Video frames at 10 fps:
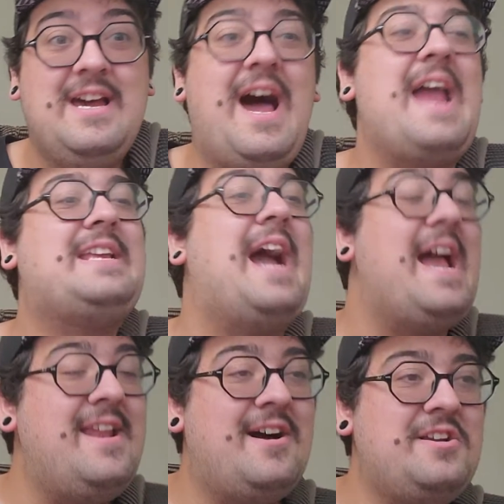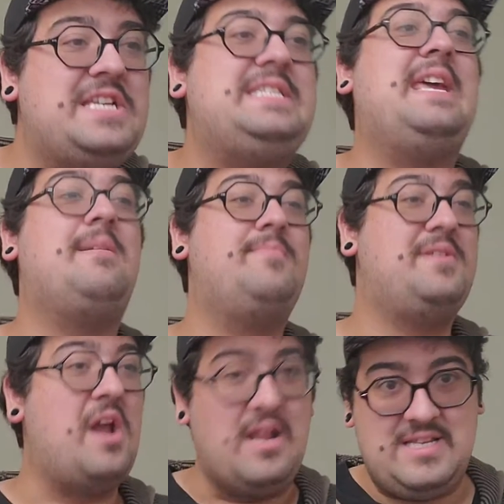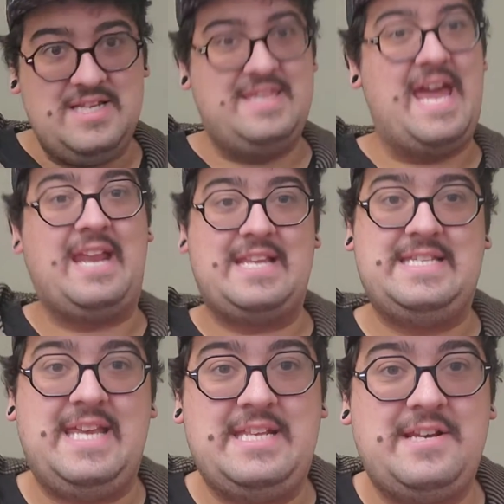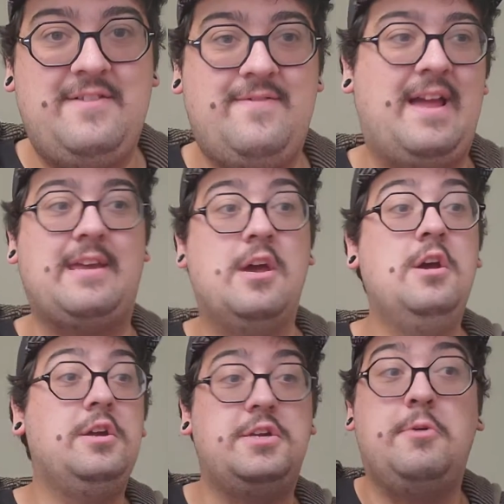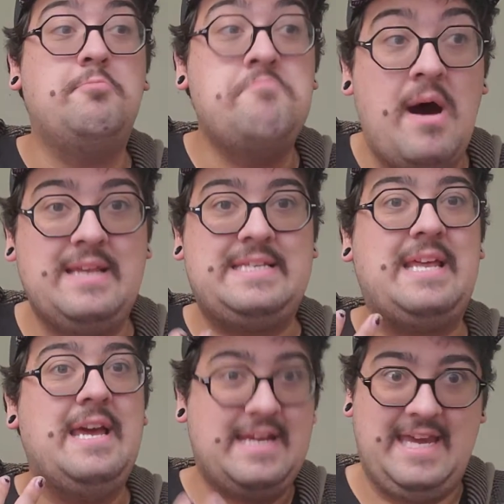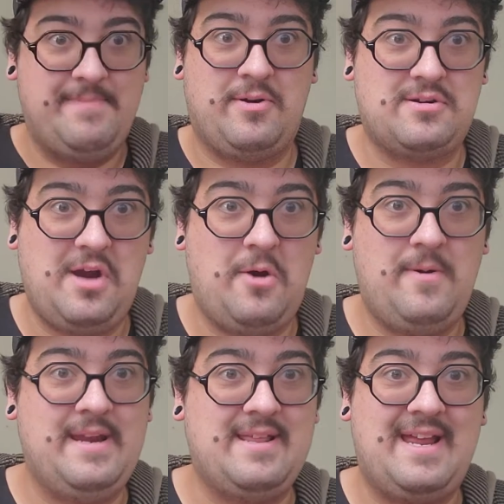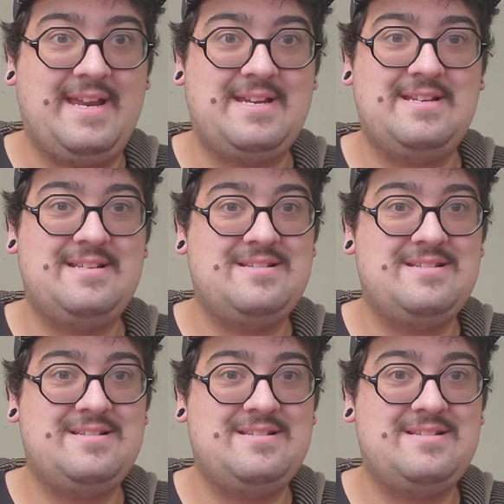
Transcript: I kind of understand it, but not to that extent of like you must keep her going. Like